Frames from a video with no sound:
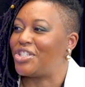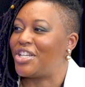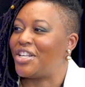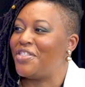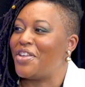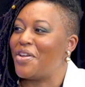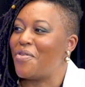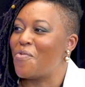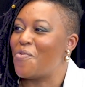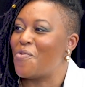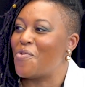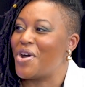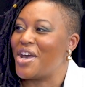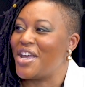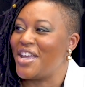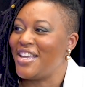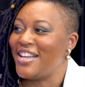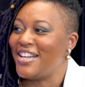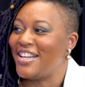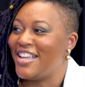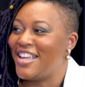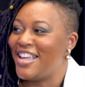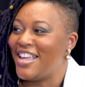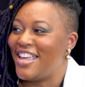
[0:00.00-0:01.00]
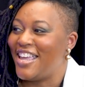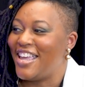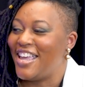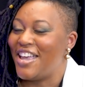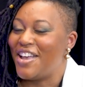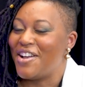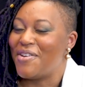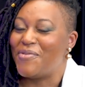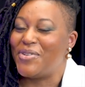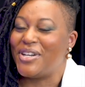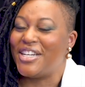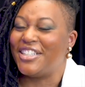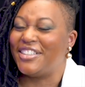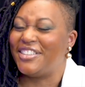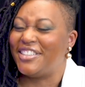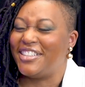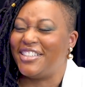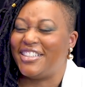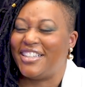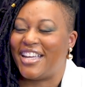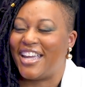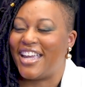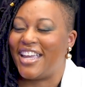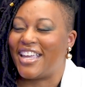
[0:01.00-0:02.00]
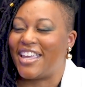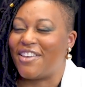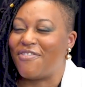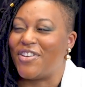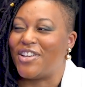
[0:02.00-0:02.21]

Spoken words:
And then what would it look like if